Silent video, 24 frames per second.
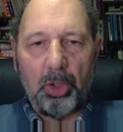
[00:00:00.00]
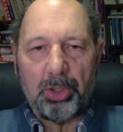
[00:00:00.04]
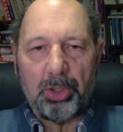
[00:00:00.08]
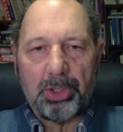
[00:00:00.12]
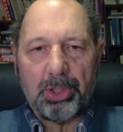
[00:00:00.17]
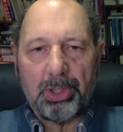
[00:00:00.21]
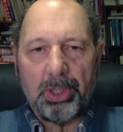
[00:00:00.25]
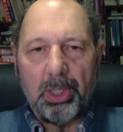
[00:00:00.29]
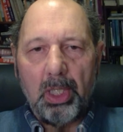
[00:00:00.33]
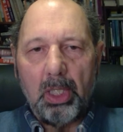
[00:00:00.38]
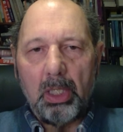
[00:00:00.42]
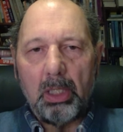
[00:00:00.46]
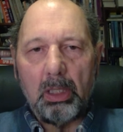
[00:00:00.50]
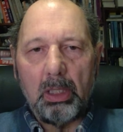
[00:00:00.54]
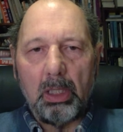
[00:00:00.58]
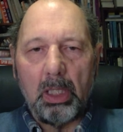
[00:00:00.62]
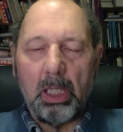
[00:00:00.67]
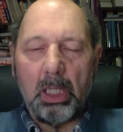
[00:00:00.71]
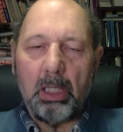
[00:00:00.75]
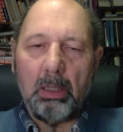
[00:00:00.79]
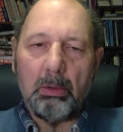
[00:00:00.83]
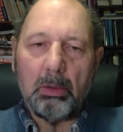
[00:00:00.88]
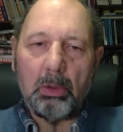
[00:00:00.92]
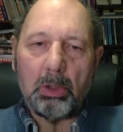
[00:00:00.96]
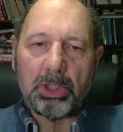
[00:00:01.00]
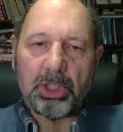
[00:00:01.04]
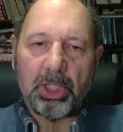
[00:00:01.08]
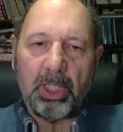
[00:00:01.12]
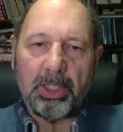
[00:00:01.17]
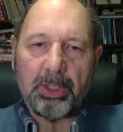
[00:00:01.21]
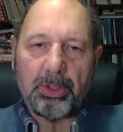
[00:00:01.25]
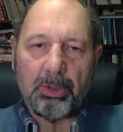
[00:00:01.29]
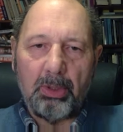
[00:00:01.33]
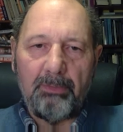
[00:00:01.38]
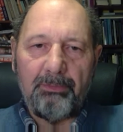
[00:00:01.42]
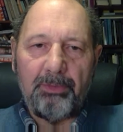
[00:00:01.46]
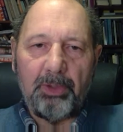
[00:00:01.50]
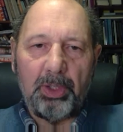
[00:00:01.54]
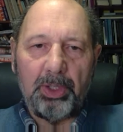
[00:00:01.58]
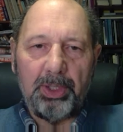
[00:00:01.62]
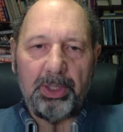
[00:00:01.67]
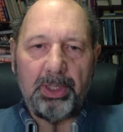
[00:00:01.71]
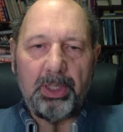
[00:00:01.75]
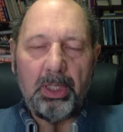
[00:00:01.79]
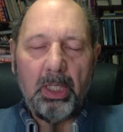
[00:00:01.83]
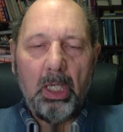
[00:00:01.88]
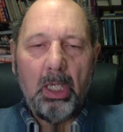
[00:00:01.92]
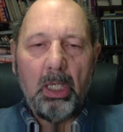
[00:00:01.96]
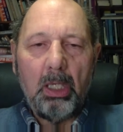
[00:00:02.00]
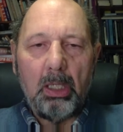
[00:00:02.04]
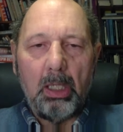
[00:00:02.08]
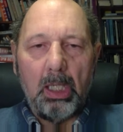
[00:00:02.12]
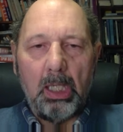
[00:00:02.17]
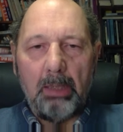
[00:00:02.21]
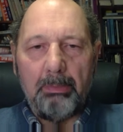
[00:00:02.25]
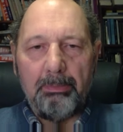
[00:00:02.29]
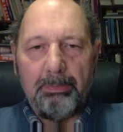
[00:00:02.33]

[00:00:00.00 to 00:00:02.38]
Of course, uh, trying to avoid